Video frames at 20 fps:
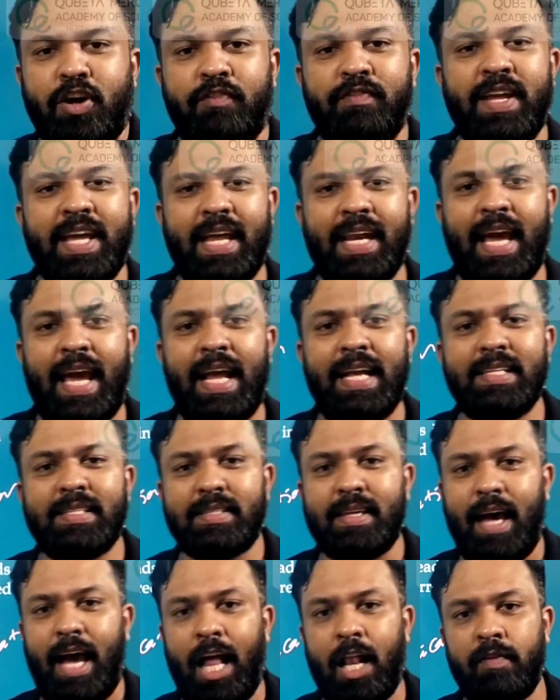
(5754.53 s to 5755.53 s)
of DNA
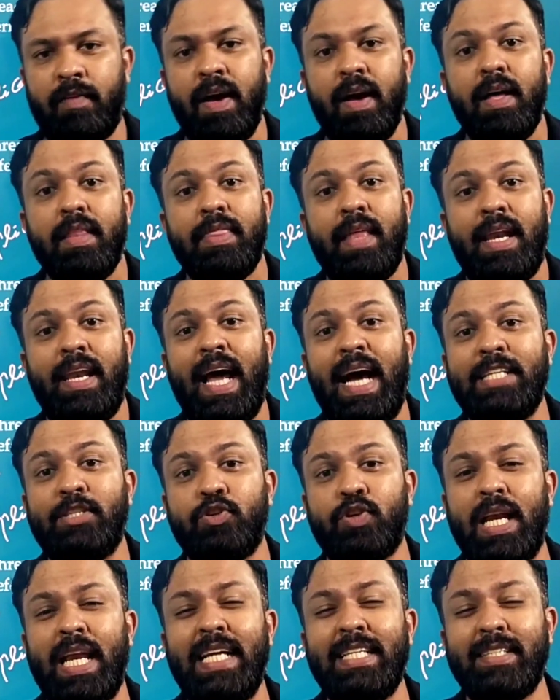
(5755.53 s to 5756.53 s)
itself that
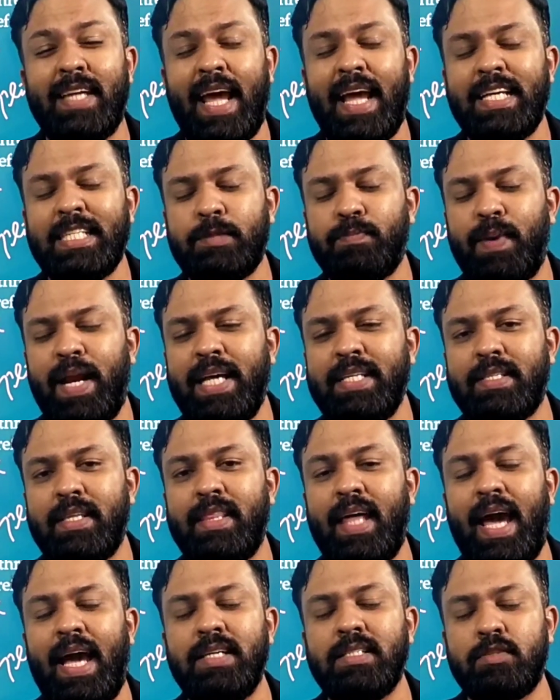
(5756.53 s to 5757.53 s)
naturally takes place
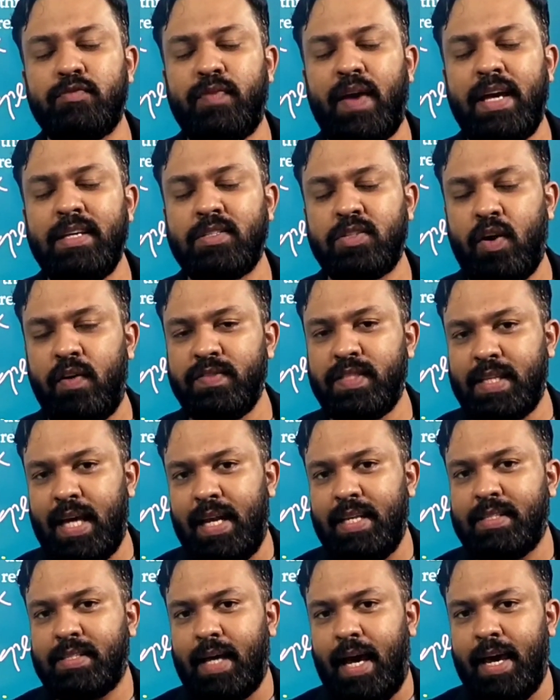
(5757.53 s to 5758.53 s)
in the S phase of
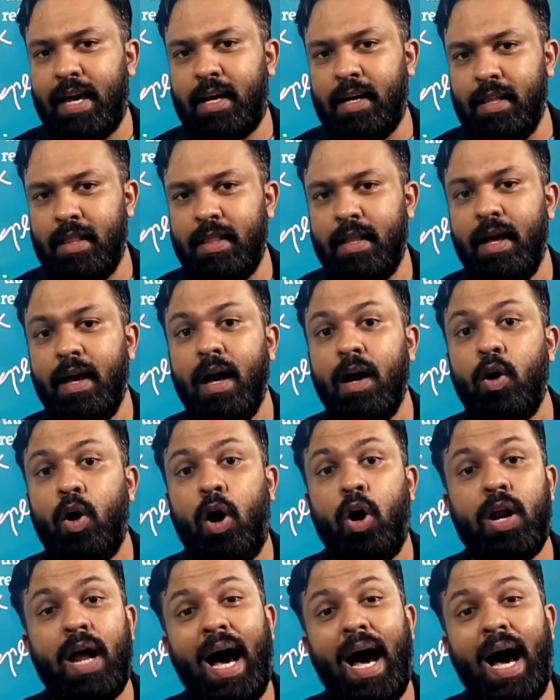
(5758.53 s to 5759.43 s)
cell cycle, or